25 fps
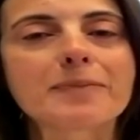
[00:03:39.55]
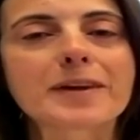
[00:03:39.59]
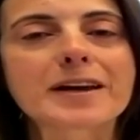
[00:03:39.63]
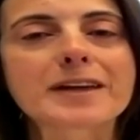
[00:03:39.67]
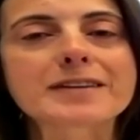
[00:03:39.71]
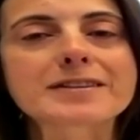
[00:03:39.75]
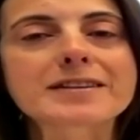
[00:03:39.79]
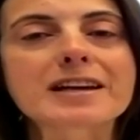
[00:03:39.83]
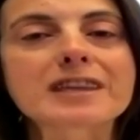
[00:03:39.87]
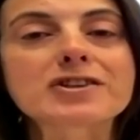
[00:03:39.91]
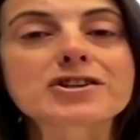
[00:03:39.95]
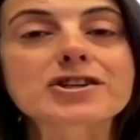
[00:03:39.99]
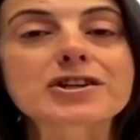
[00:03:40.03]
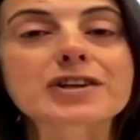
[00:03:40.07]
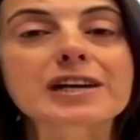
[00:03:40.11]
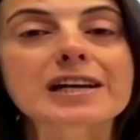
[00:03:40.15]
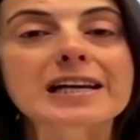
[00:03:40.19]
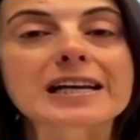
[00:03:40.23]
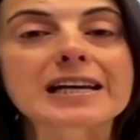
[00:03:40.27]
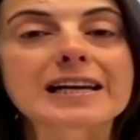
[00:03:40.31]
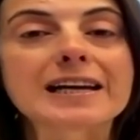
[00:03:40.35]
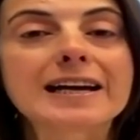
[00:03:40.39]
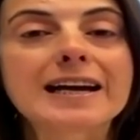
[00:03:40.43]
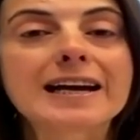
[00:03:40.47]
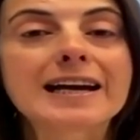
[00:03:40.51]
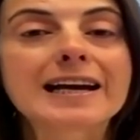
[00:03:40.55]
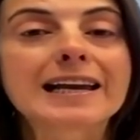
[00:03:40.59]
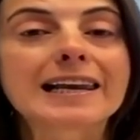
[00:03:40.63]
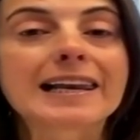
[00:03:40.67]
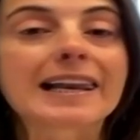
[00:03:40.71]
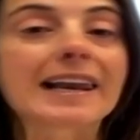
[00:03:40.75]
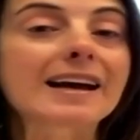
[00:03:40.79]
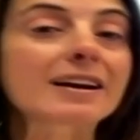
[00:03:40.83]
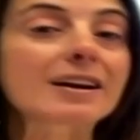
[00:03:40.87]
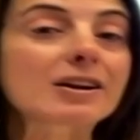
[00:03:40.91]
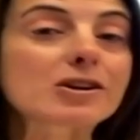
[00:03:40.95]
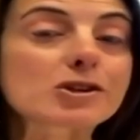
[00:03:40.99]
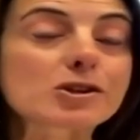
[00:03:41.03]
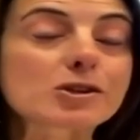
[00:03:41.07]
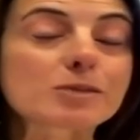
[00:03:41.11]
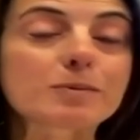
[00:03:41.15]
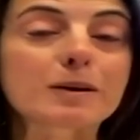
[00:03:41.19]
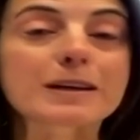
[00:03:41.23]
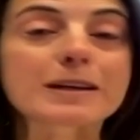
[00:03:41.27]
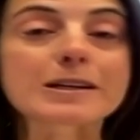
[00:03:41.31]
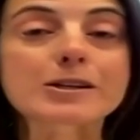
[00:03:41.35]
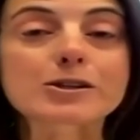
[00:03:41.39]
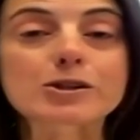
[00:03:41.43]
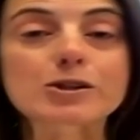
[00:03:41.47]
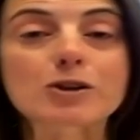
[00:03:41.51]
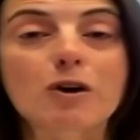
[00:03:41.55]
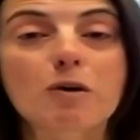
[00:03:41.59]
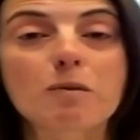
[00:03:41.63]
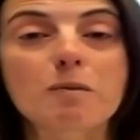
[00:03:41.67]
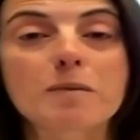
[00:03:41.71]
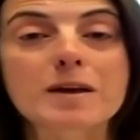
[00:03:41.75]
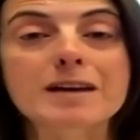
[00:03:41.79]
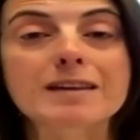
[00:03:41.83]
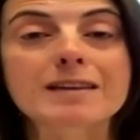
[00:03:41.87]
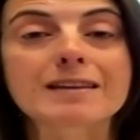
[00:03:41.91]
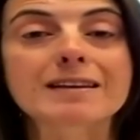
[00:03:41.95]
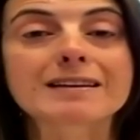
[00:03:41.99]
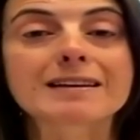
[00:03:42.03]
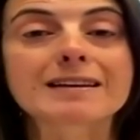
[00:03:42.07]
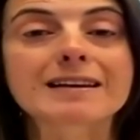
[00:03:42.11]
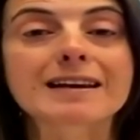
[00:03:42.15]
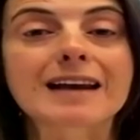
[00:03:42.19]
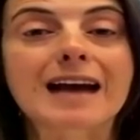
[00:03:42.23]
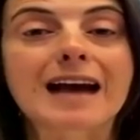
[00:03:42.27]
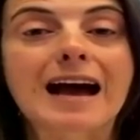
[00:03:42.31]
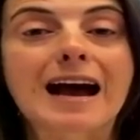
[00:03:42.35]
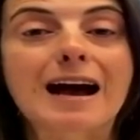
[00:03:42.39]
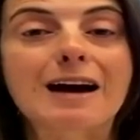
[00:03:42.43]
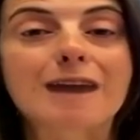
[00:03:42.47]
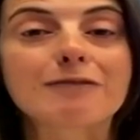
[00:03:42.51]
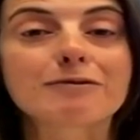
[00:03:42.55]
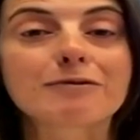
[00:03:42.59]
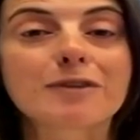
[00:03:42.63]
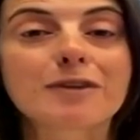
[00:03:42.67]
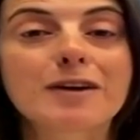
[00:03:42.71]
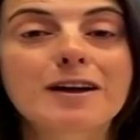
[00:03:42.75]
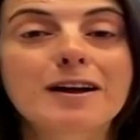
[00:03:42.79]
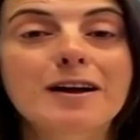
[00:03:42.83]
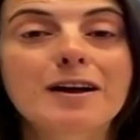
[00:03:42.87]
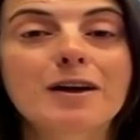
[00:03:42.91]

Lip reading: Essentially, Lancashire police told me they didn't have